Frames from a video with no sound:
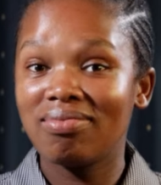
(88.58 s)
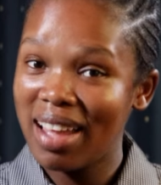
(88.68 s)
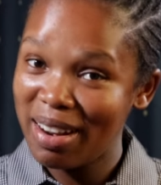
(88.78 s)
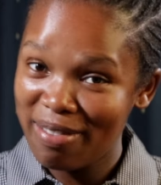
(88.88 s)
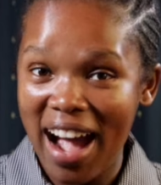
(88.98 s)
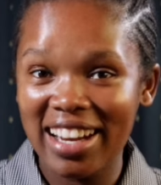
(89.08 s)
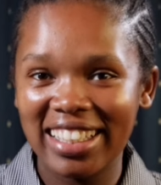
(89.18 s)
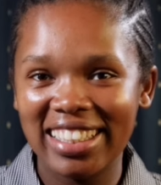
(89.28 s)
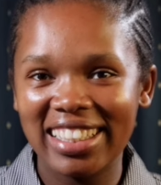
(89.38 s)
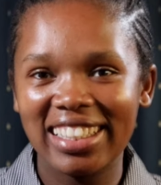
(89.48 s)
And
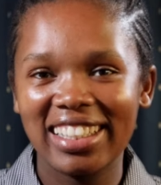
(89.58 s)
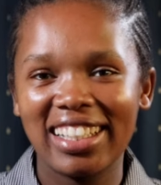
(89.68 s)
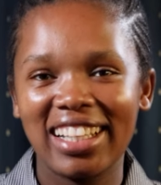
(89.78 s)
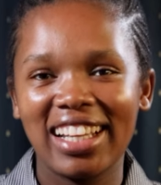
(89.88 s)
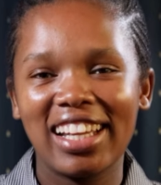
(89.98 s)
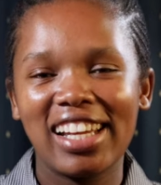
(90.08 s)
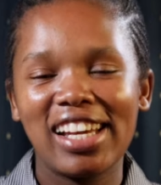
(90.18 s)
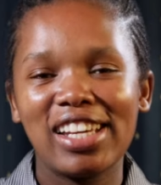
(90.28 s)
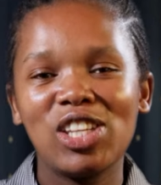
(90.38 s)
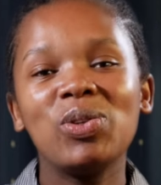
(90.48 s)
finally,
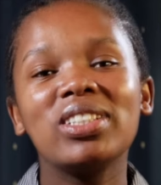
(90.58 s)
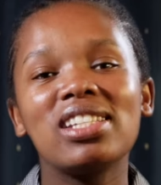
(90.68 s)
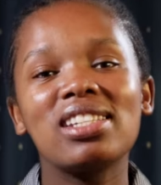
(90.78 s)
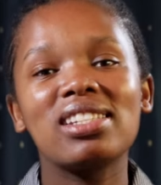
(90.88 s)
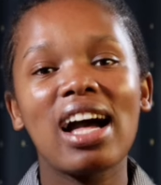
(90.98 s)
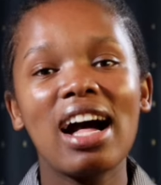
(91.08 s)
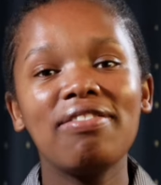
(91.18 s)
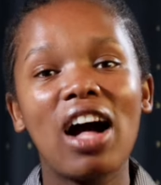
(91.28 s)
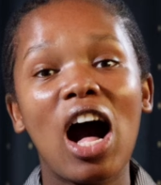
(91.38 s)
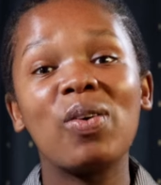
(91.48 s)
you will
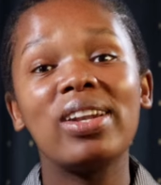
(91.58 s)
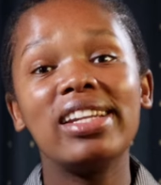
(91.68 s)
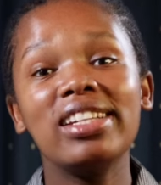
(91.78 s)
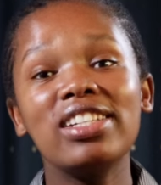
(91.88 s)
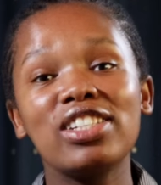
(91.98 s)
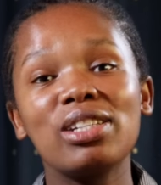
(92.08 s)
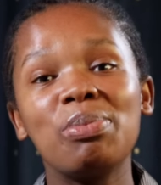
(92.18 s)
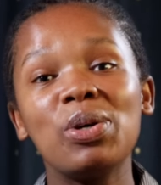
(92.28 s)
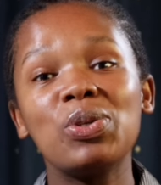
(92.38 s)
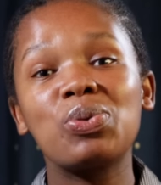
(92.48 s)
discover how
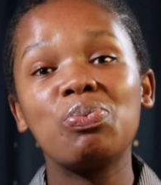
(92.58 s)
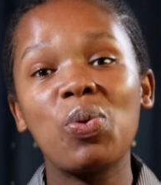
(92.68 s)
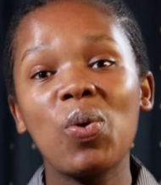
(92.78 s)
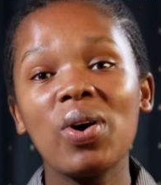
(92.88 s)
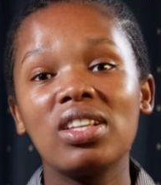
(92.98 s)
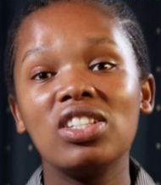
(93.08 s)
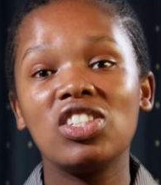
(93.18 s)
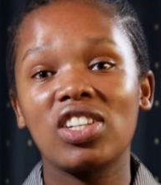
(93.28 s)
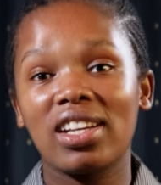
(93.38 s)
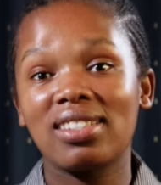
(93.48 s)
leadership is more than
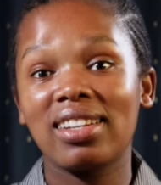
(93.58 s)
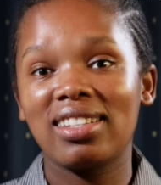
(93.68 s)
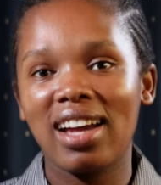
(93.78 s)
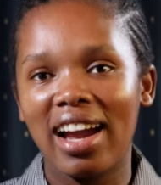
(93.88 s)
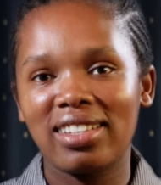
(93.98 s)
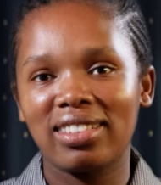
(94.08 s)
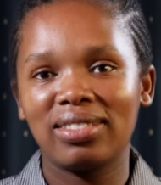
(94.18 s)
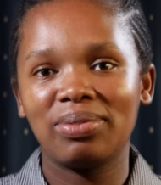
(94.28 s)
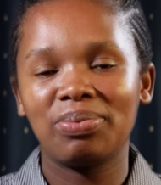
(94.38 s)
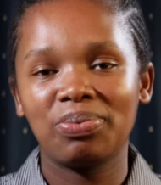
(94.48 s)
just a
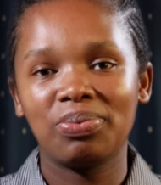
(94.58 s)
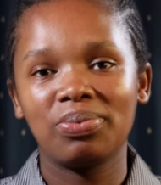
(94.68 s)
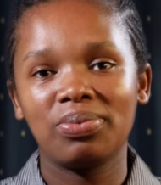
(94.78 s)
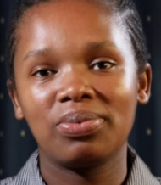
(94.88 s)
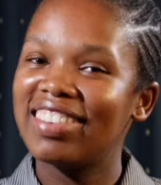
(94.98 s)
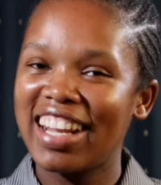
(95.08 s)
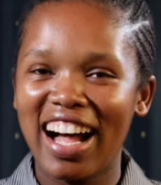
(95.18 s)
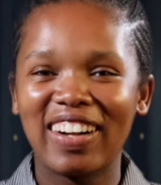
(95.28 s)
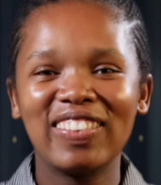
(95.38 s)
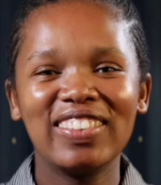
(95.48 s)
title.
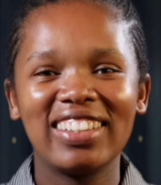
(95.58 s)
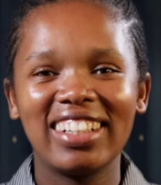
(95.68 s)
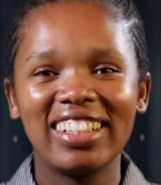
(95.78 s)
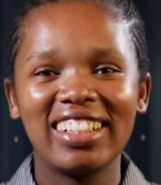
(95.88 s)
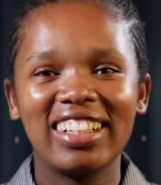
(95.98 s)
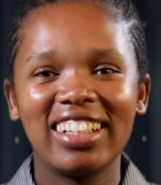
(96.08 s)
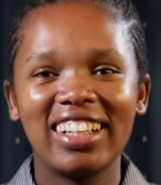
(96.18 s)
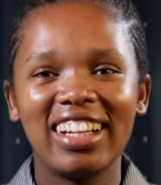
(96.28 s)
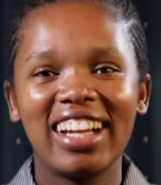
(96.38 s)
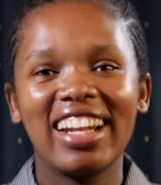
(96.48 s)
Now,
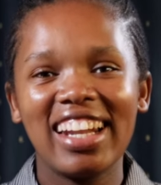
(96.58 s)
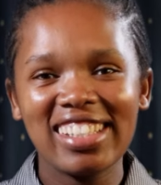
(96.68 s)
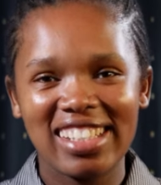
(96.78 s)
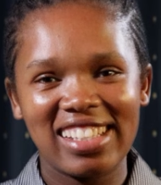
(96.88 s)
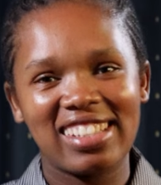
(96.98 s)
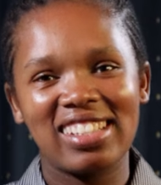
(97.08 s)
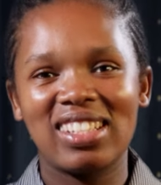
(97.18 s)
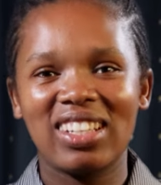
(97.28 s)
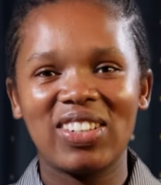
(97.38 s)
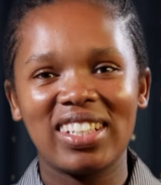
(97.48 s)
let's listen
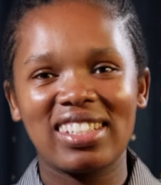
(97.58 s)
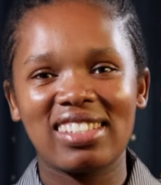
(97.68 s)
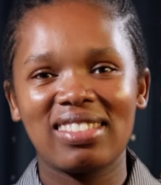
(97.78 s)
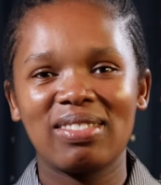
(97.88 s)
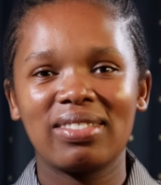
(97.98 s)
to Chris.